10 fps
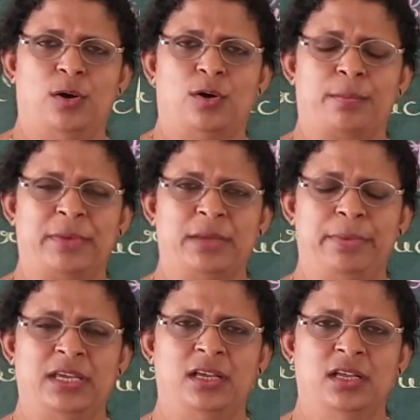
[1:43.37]
or
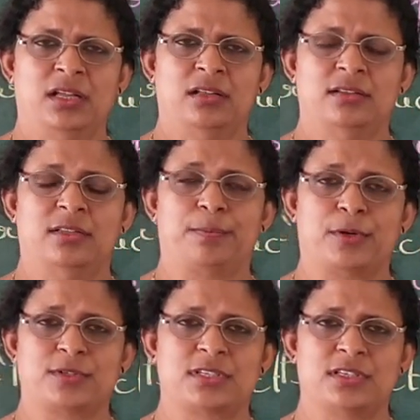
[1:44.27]
maybe the
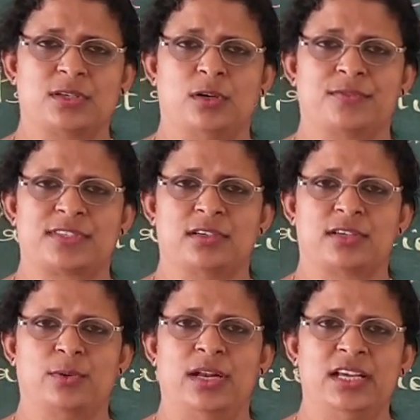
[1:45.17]
process of
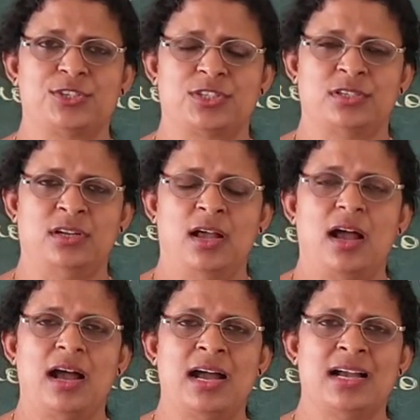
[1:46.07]
circulation
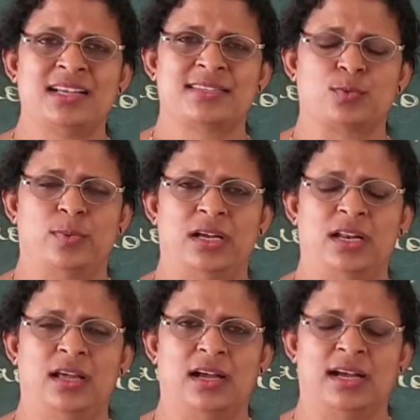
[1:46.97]
as
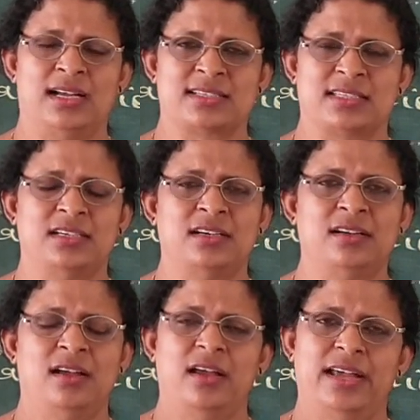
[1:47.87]
well as
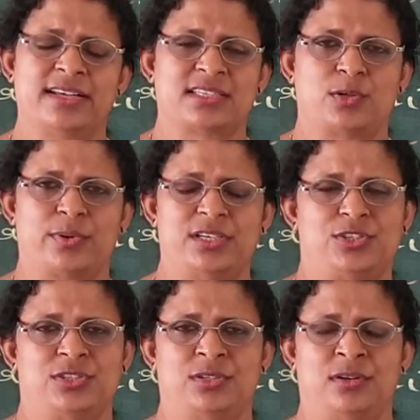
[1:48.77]
the
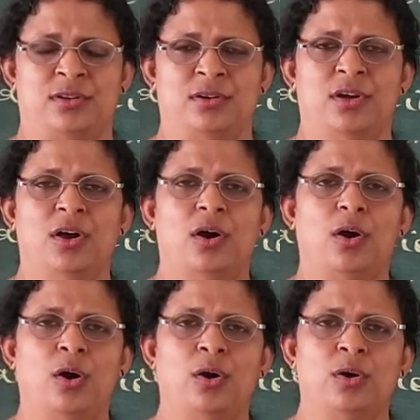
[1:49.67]
excretion.
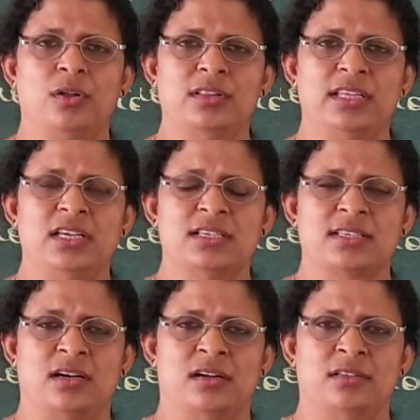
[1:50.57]
All
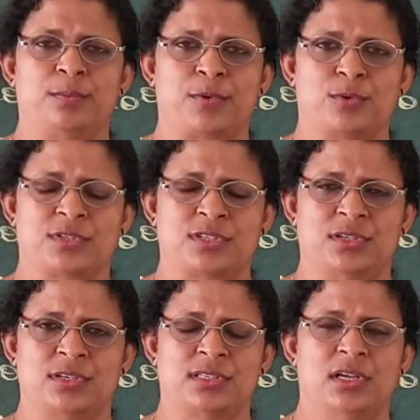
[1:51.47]
these are the
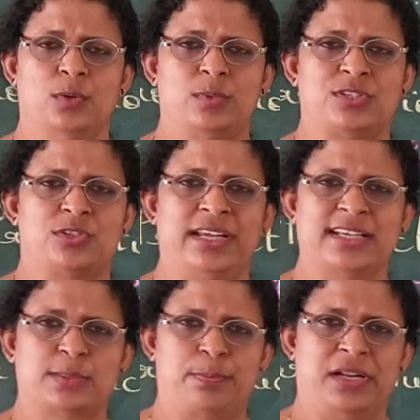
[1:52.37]
processes which
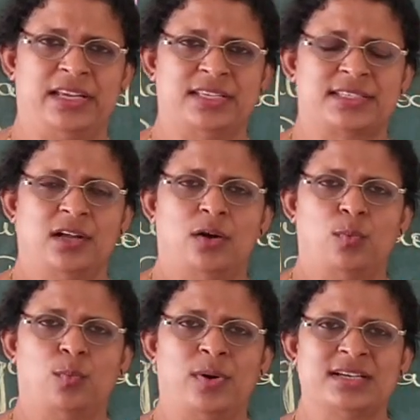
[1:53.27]
takes place
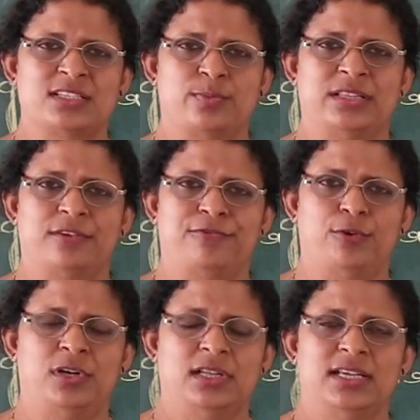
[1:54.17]
once when the
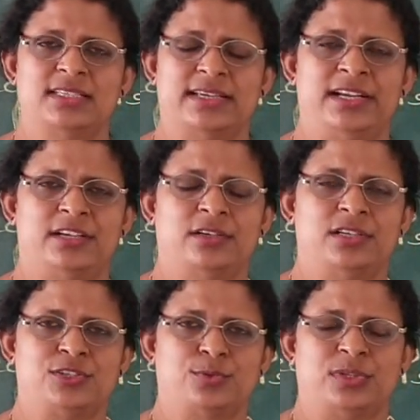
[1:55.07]
food is entered
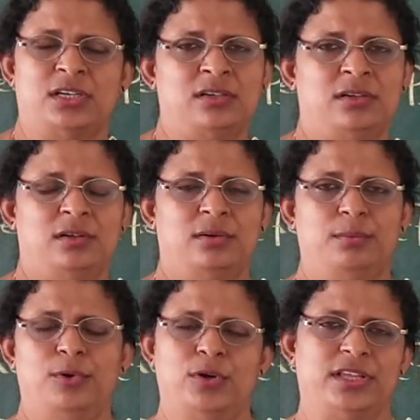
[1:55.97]
into the
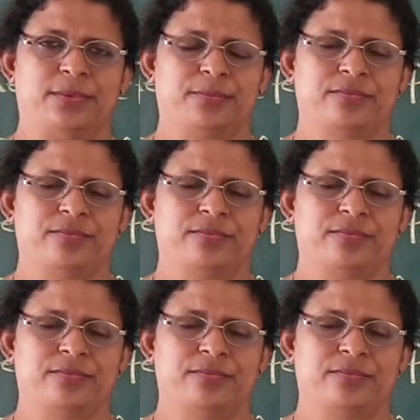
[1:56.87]
body.